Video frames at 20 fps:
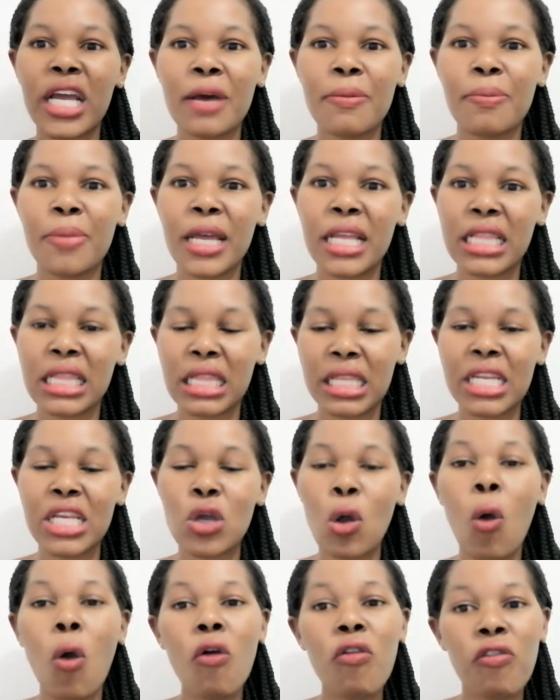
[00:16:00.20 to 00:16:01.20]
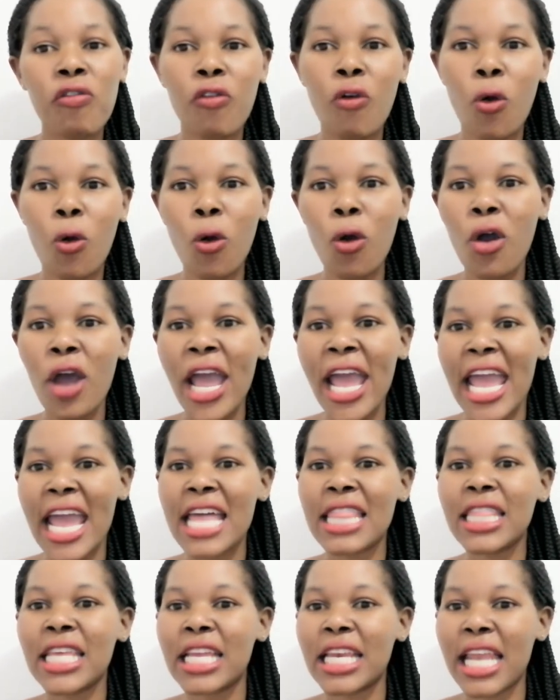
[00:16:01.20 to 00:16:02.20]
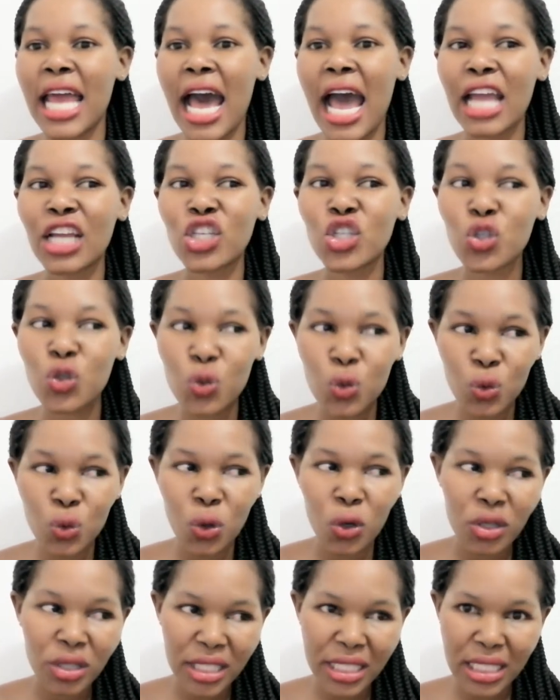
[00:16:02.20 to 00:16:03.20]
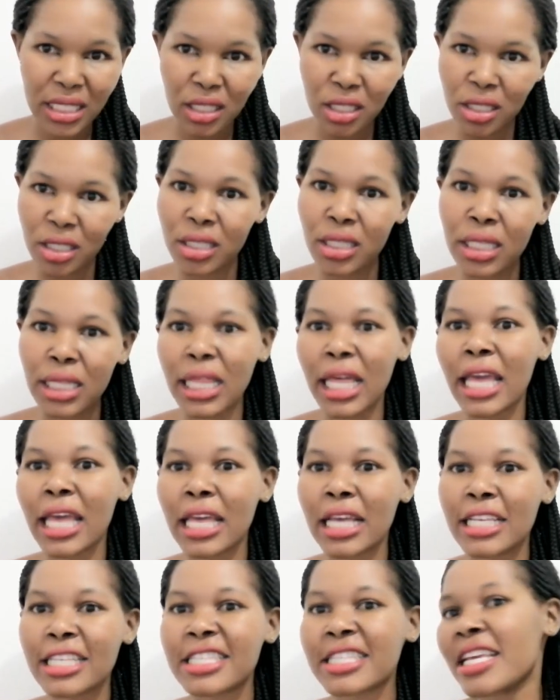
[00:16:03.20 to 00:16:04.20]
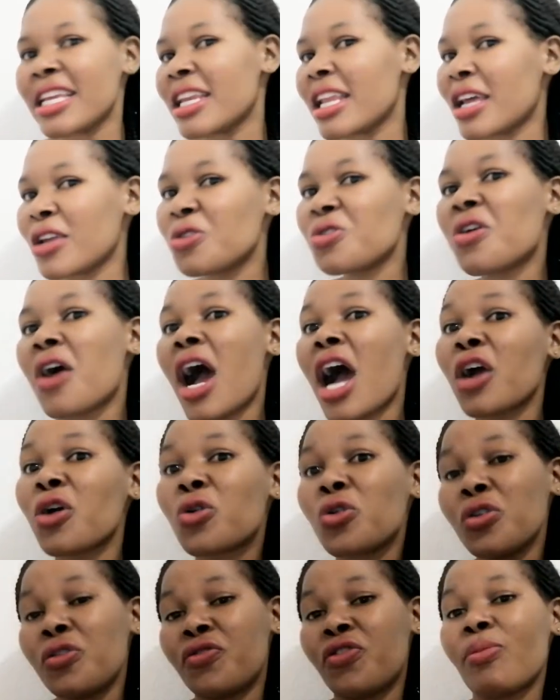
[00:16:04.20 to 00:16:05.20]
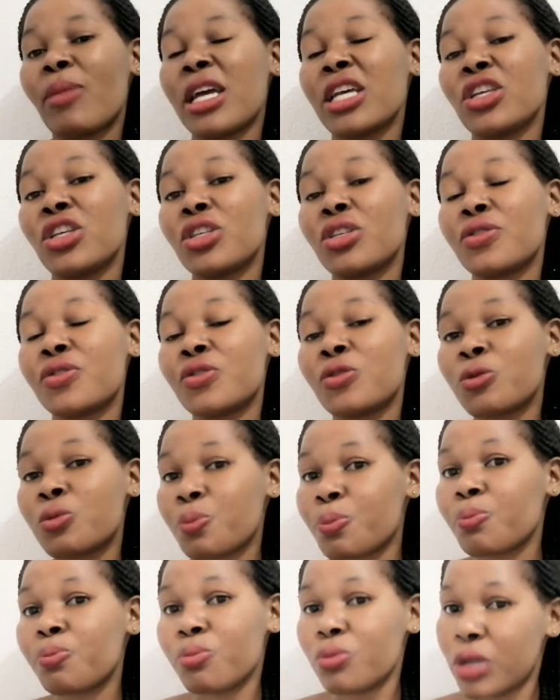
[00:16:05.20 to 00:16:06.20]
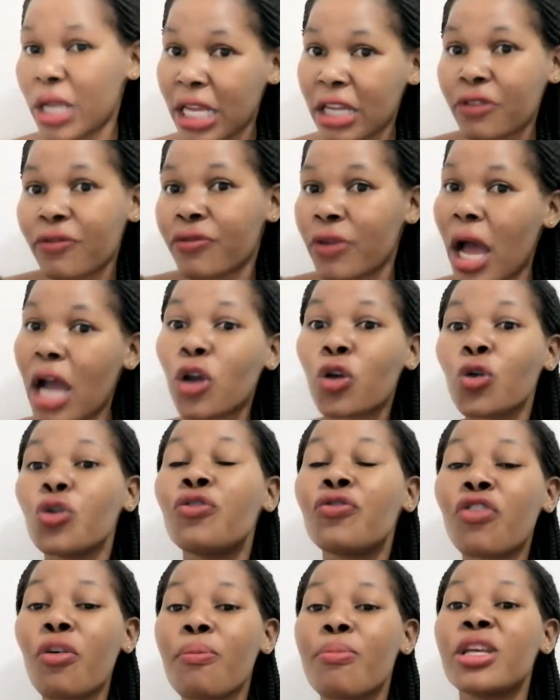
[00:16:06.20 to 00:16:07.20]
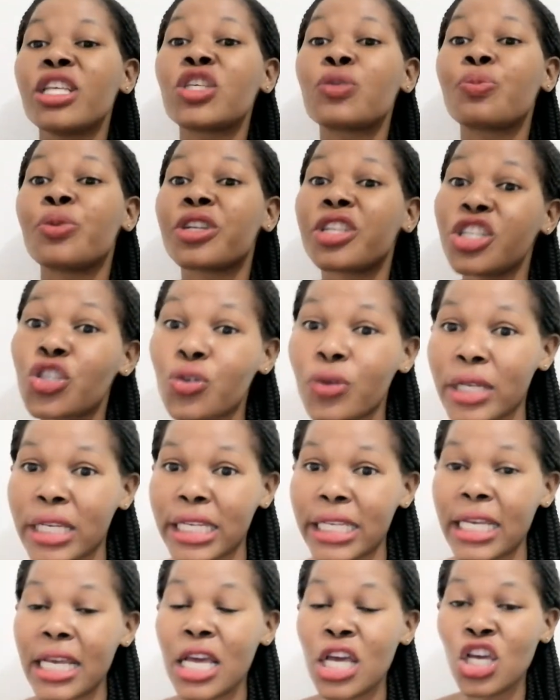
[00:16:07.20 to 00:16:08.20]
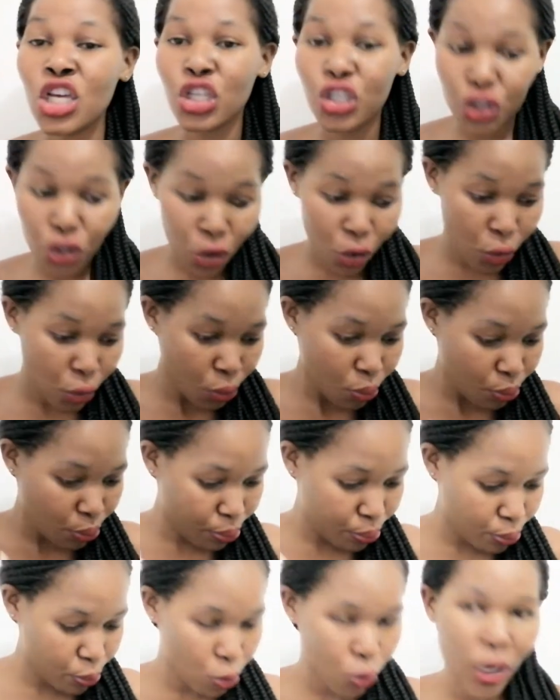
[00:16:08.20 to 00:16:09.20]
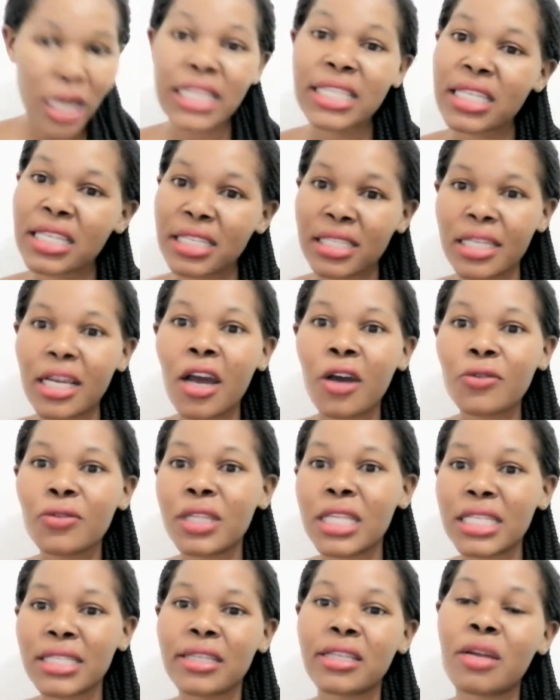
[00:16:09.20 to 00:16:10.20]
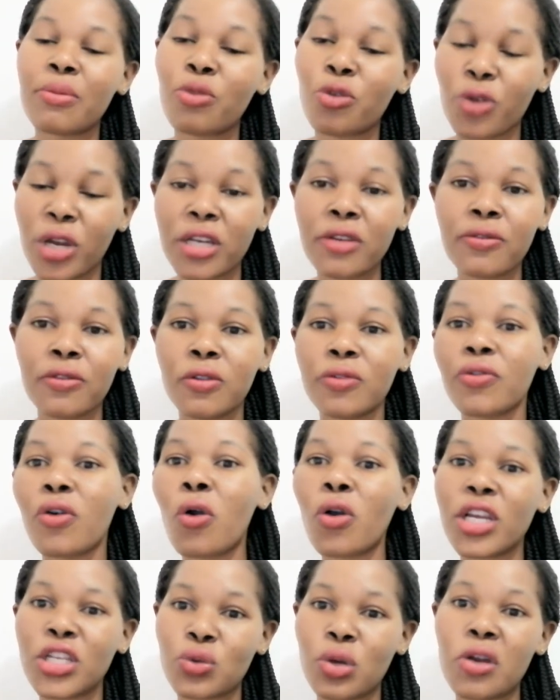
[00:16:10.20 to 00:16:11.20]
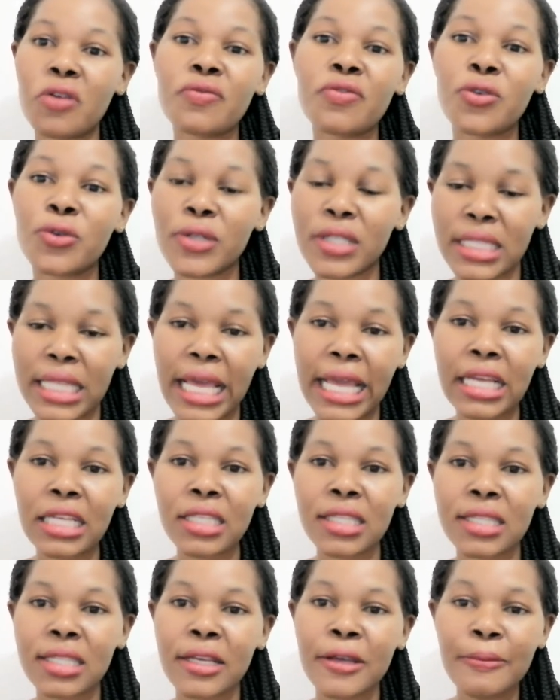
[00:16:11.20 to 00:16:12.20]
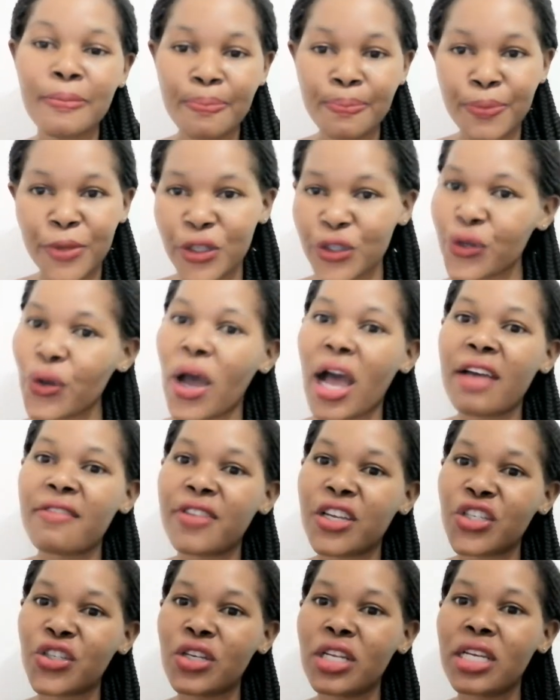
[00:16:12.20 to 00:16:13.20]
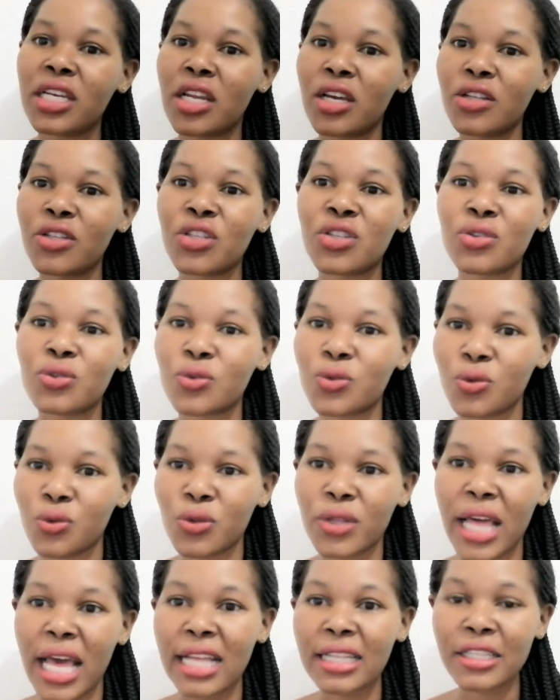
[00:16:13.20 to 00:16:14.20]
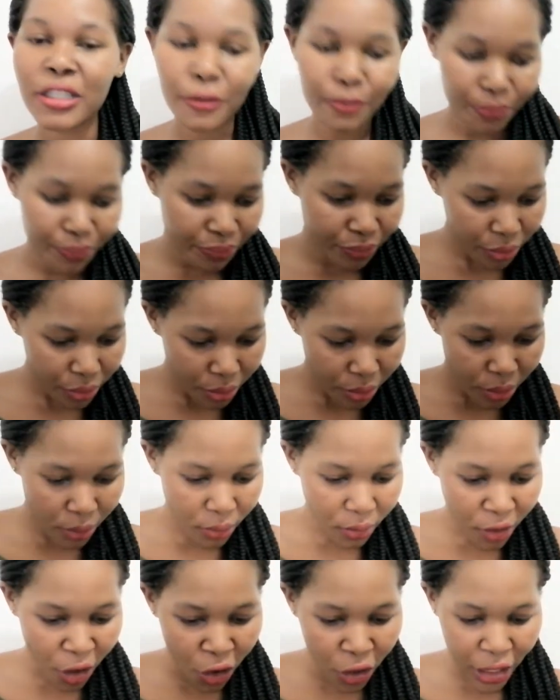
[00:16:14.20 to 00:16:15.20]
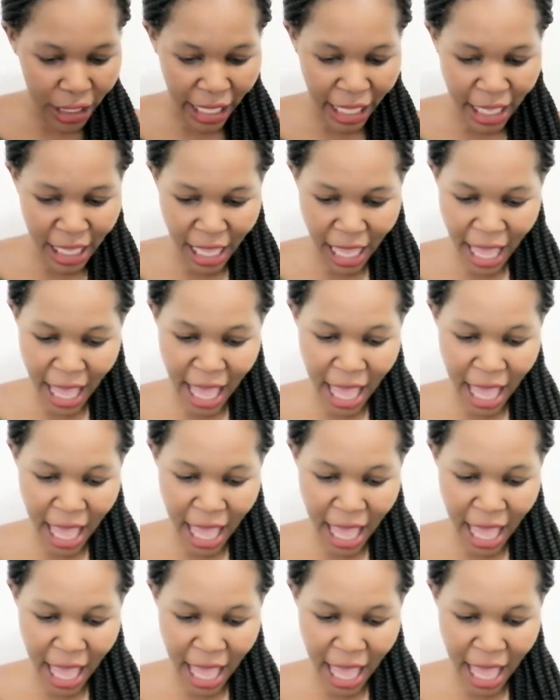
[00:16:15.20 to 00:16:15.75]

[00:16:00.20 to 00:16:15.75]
up at 3 or 4, and then I do all these little things that are good for are good for me spiritually. So writing down things that I'm grateful for is one of those things. So I've actually learned to do that. Okay,